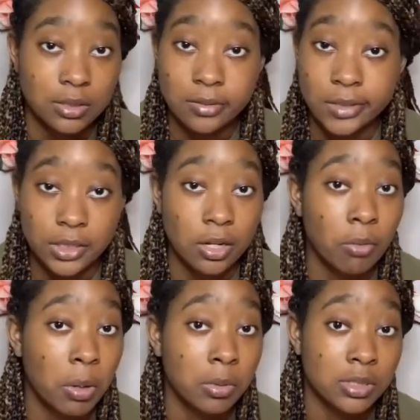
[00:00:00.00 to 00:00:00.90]
This is the only way
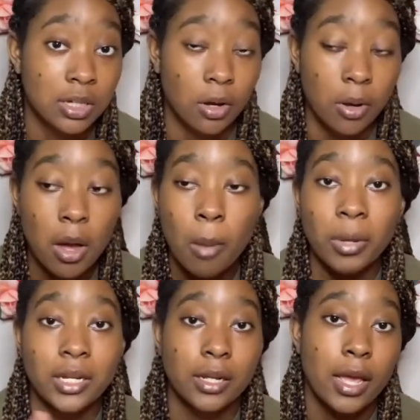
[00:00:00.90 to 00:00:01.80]
we'll talk. But
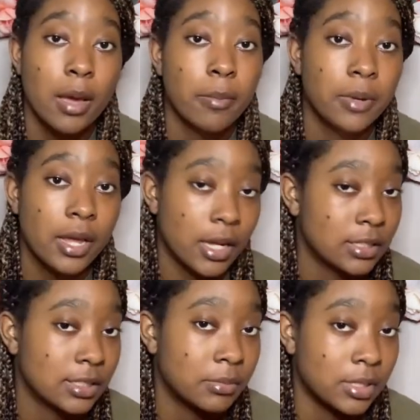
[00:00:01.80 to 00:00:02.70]
he kept
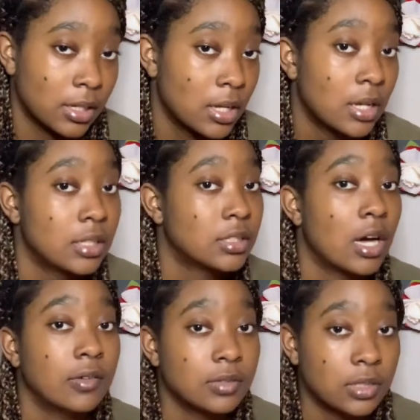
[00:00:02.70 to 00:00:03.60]
asking me. So I
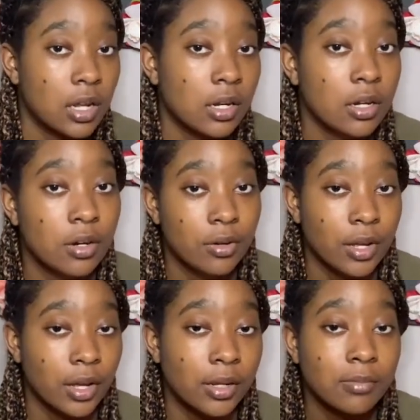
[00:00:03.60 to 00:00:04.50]
was like, okay.